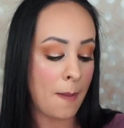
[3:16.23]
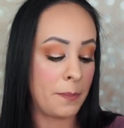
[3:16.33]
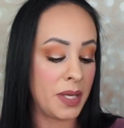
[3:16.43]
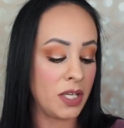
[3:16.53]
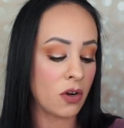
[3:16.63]

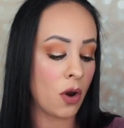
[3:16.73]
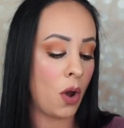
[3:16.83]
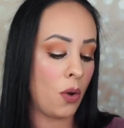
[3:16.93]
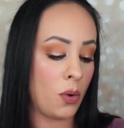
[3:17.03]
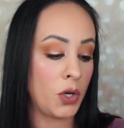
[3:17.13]
be your
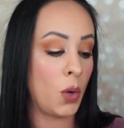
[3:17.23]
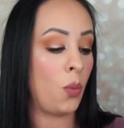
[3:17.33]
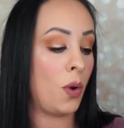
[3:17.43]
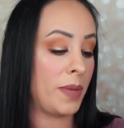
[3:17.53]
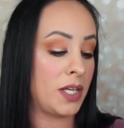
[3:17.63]
own
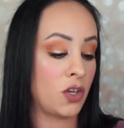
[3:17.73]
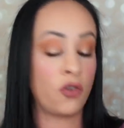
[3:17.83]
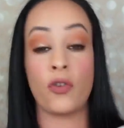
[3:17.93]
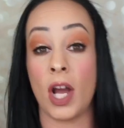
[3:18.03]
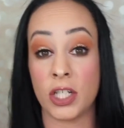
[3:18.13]
woman
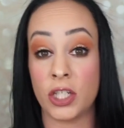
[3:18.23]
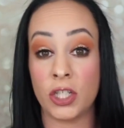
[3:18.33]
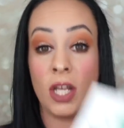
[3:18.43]
crush,